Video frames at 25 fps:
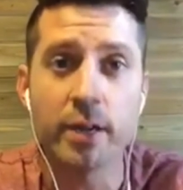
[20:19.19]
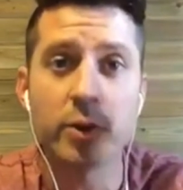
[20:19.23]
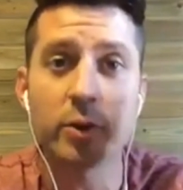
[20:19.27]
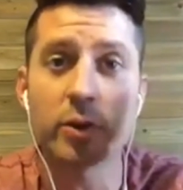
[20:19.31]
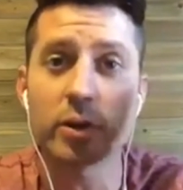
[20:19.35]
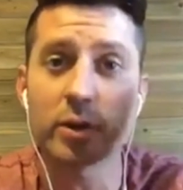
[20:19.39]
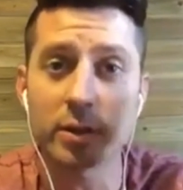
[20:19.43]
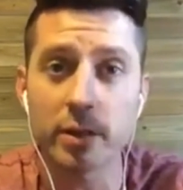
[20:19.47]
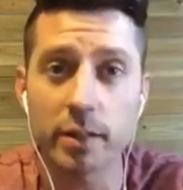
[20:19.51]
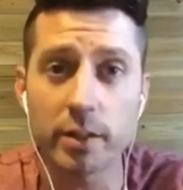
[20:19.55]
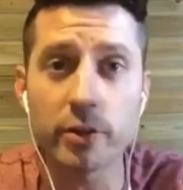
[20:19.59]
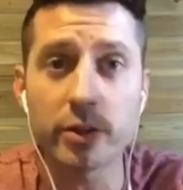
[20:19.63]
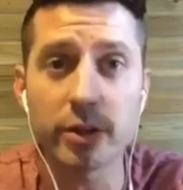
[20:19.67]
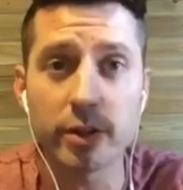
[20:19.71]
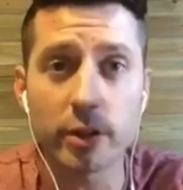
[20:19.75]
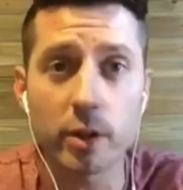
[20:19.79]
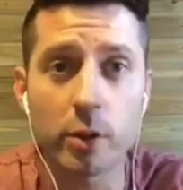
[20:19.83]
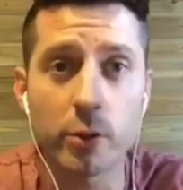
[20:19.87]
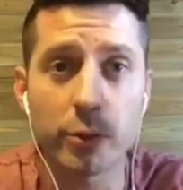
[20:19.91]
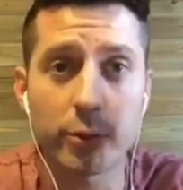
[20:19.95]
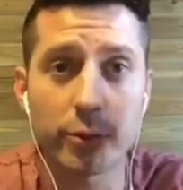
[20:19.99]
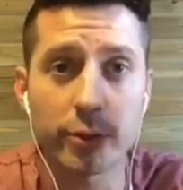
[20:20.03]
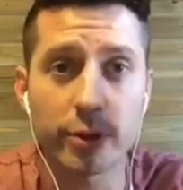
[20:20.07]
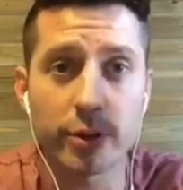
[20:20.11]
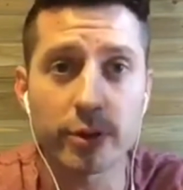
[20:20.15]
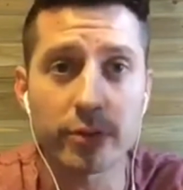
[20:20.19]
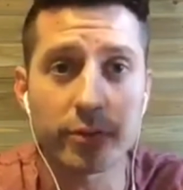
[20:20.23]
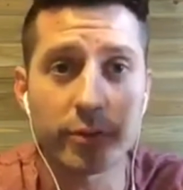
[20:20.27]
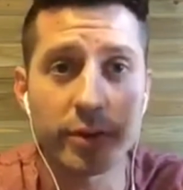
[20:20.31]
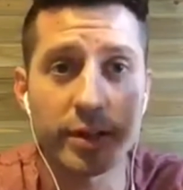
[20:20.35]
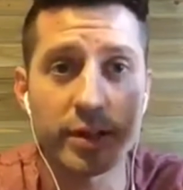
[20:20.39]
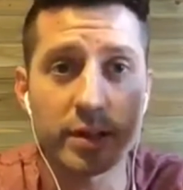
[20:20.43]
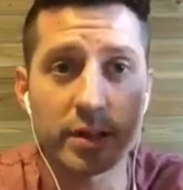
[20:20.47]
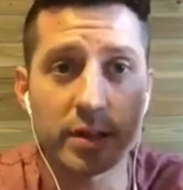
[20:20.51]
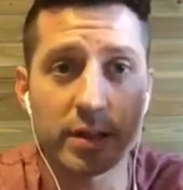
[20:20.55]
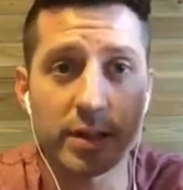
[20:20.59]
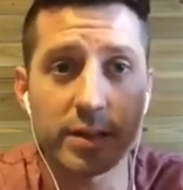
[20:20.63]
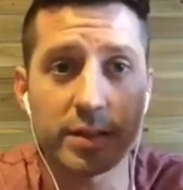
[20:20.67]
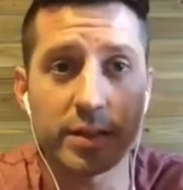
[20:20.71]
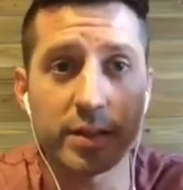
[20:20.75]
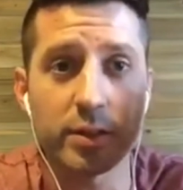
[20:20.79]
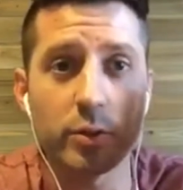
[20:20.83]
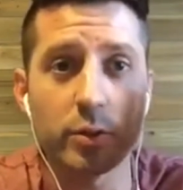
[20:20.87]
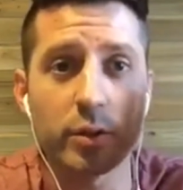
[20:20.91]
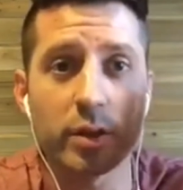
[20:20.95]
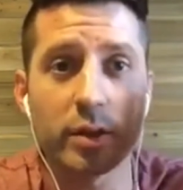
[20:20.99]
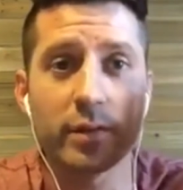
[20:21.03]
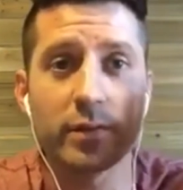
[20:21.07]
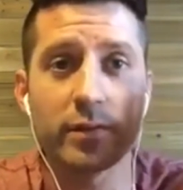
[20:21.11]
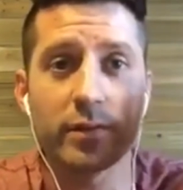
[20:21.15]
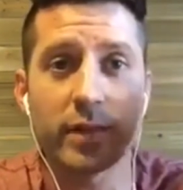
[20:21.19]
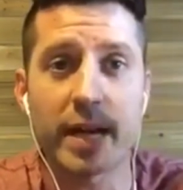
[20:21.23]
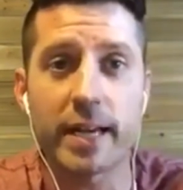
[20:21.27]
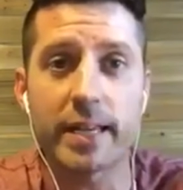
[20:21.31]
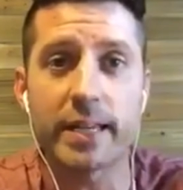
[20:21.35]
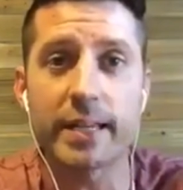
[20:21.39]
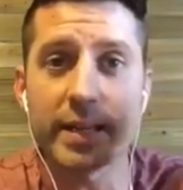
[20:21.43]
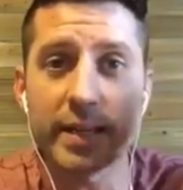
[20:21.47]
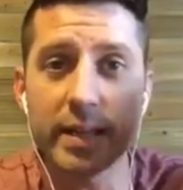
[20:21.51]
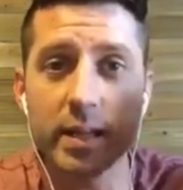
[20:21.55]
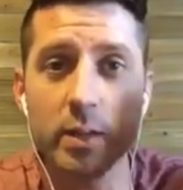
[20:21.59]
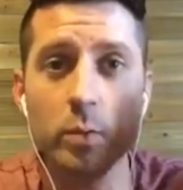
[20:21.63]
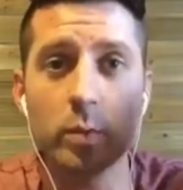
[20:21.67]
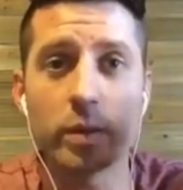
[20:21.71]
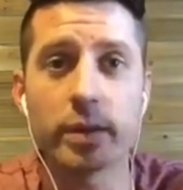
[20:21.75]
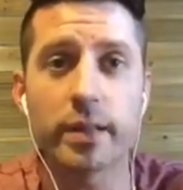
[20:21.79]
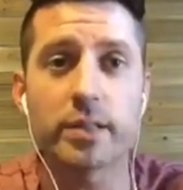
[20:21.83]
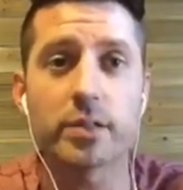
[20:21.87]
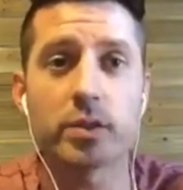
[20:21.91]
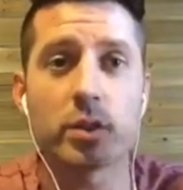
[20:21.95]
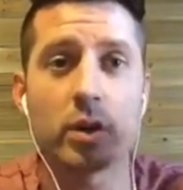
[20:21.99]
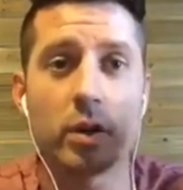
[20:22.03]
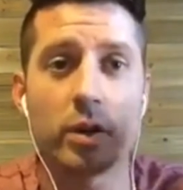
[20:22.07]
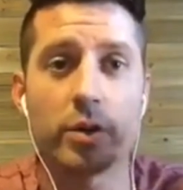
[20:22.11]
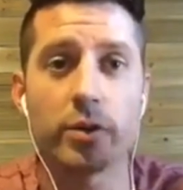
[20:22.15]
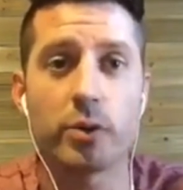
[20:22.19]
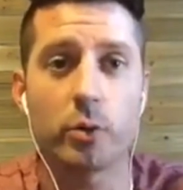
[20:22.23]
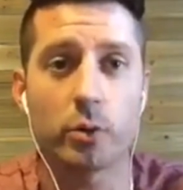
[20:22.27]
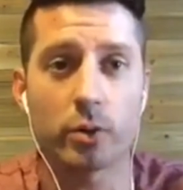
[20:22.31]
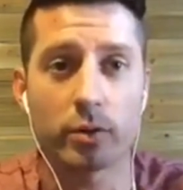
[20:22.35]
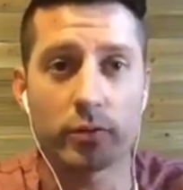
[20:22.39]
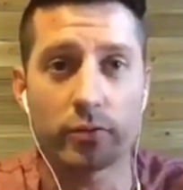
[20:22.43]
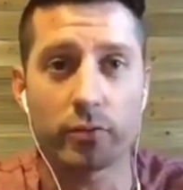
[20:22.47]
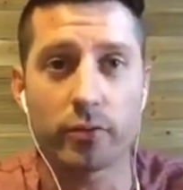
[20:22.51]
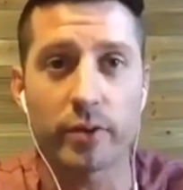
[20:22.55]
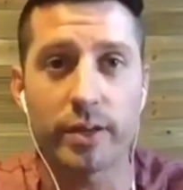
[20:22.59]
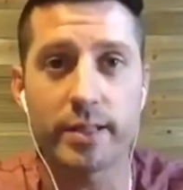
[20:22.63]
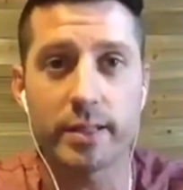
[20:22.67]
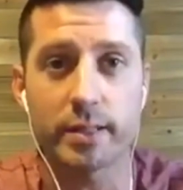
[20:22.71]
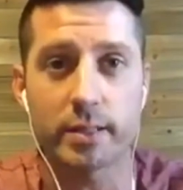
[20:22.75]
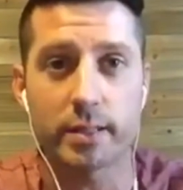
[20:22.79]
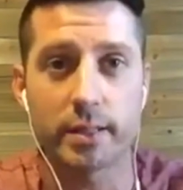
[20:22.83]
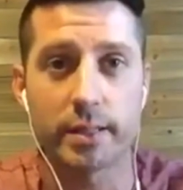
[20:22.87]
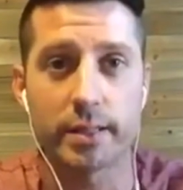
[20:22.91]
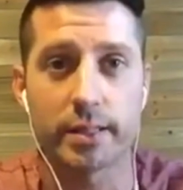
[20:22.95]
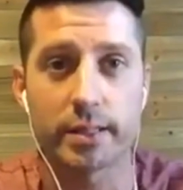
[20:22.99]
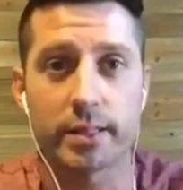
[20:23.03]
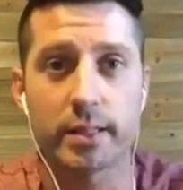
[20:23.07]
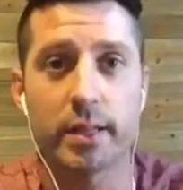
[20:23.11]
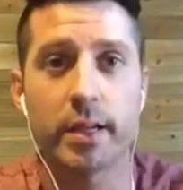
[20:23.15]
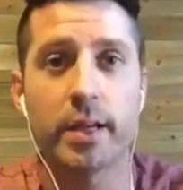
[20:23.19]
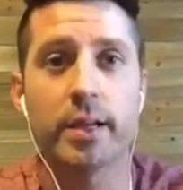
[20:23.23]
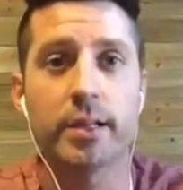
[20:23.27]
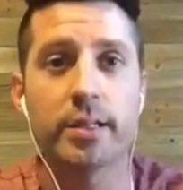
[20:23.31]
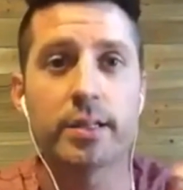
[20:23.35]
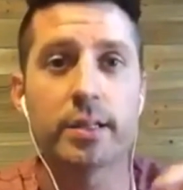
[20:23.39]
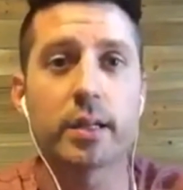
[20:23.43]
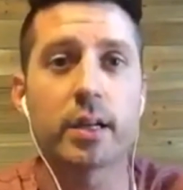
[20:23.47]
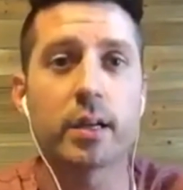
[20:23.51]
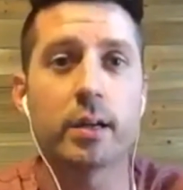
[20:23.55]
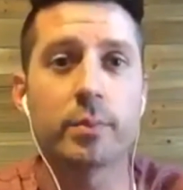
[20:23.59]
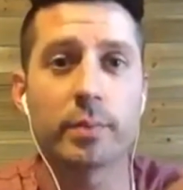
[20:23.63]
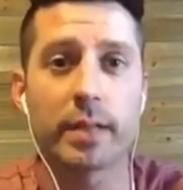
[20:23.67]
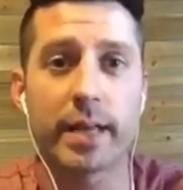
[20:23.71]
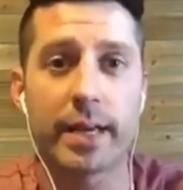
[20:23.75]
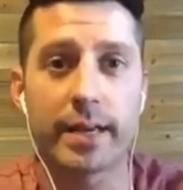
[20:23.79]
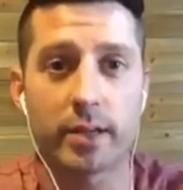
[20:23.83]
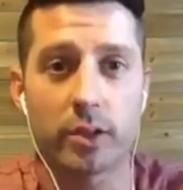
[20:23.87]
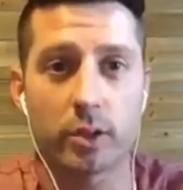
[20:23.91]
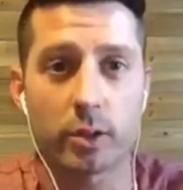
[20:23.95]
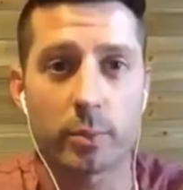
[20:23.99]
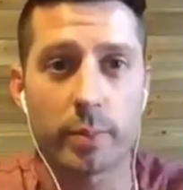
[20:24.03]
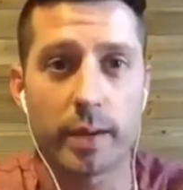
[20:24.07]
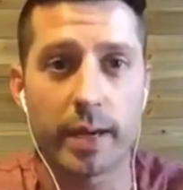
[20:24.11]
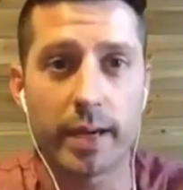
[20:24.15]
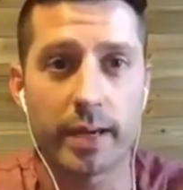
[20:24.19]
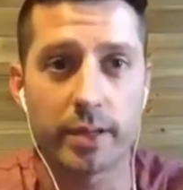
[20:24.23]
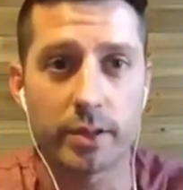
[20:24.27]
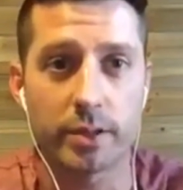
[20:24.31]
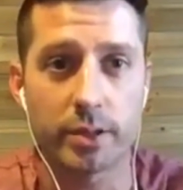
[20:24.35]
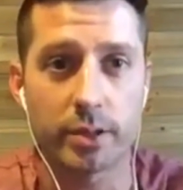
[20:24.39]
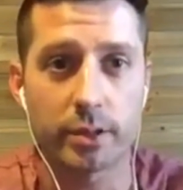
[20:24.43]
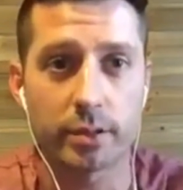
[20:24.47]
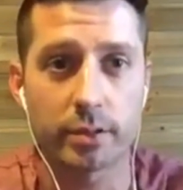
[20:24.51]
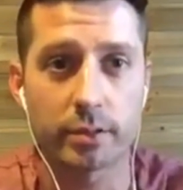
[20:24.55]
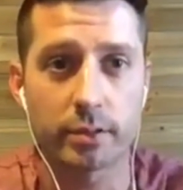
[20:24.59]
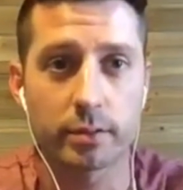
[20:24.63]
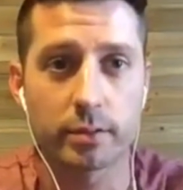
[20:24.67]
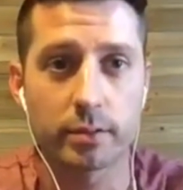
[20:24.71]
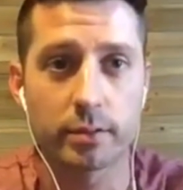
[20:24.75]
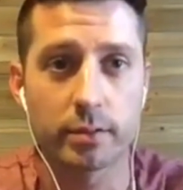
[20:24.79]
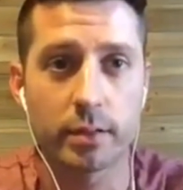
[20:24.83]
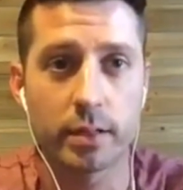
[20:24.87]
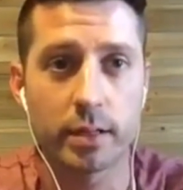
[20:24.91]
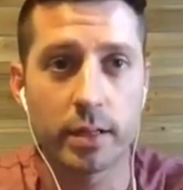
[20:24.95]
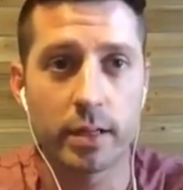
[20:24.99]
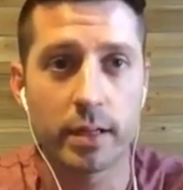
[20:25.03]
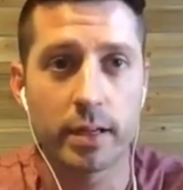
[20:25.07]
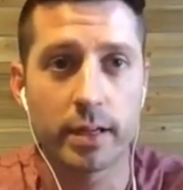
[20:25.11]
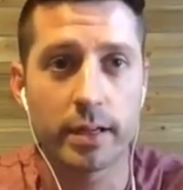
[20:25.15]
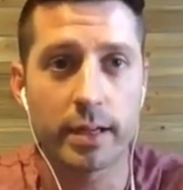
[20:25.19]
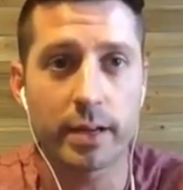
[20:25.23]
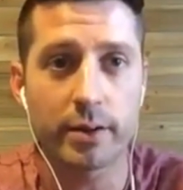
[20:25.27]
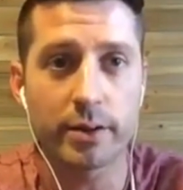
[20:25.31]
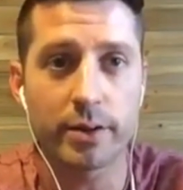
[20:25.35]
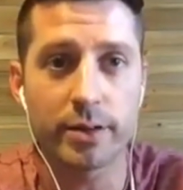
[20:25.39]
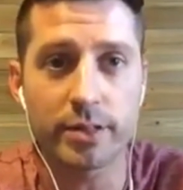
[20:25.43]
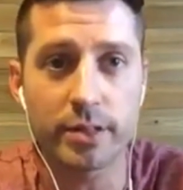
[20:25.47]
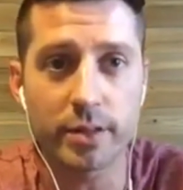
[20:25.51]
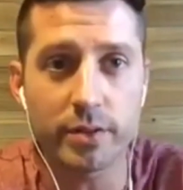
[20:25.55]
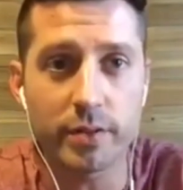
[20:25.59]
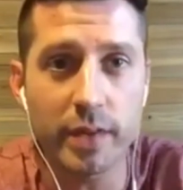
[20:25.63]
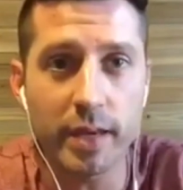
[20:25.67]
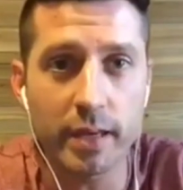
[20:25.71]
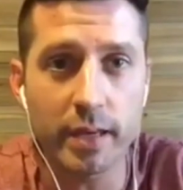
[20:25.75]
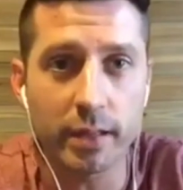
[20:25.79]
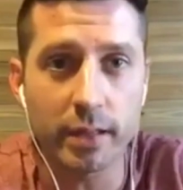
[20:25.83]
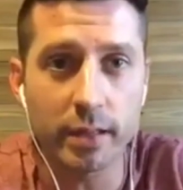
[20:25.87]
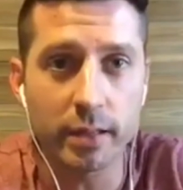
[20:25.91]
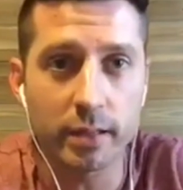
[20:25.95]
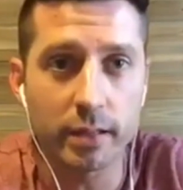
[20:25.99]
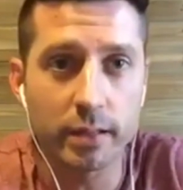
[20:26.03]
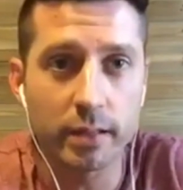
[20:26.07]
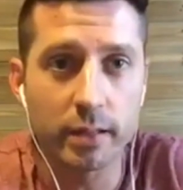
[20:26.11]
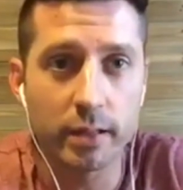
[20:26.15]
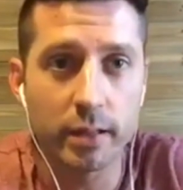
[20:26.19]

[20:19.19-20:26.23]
You can literally go through your friends list and you can invite anyone that's on your friends list to come like your page. Now here's the thing.